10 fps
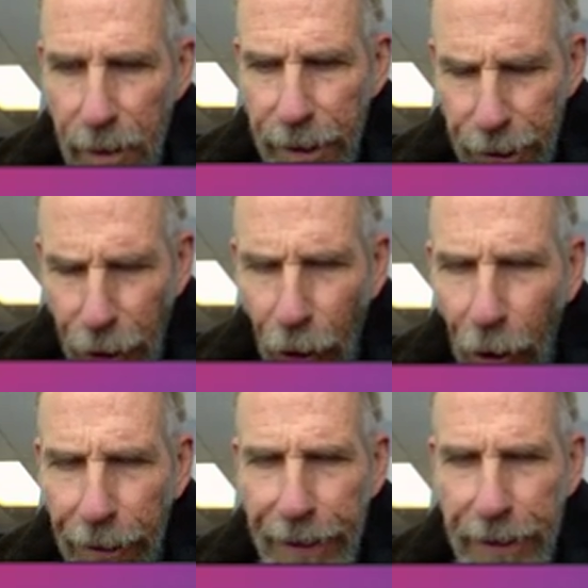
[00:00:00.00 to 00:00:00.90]
your
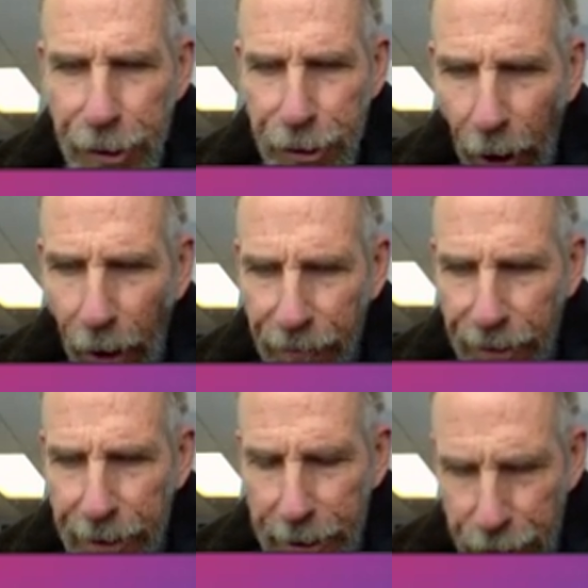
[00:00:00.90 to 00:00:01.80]
card that you're
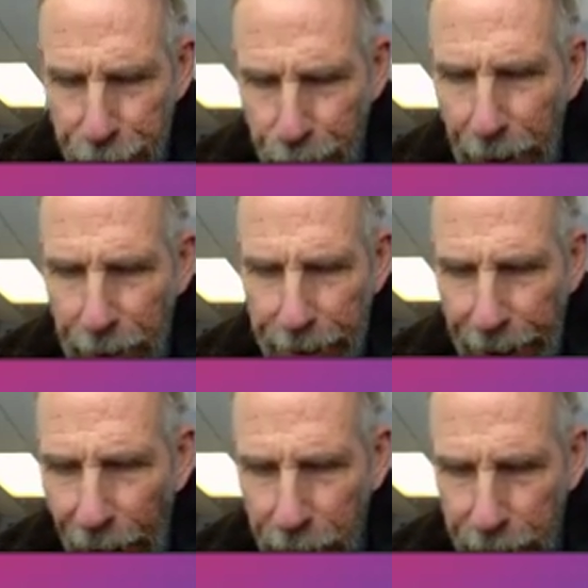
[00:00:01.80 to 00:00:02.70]
offering, that you're mailing
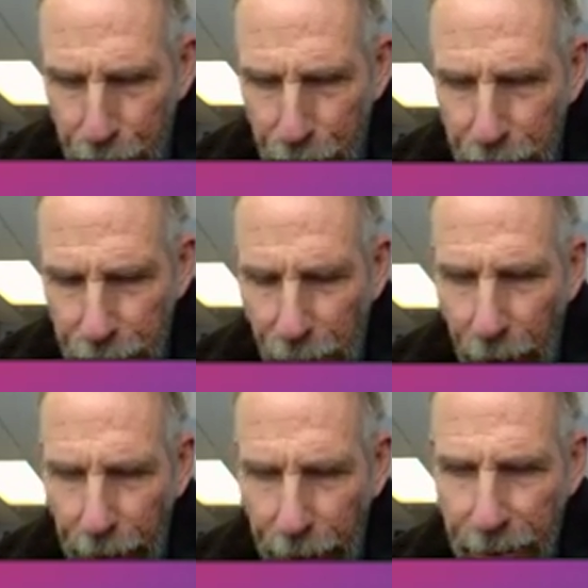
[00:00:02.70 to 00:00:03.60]
out, your
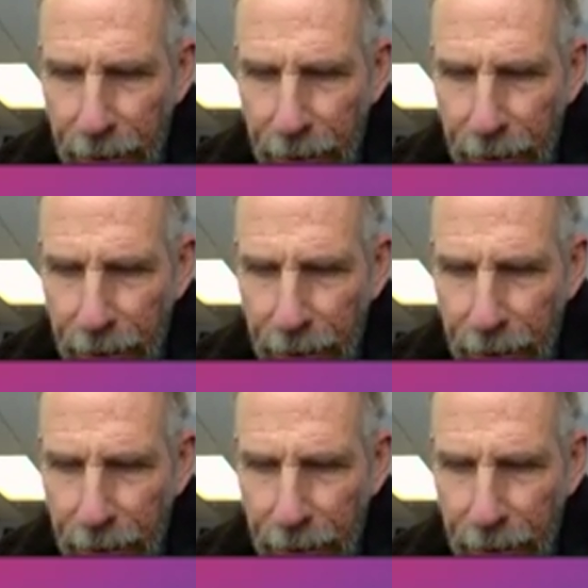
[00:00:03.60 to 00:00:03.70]
postcard.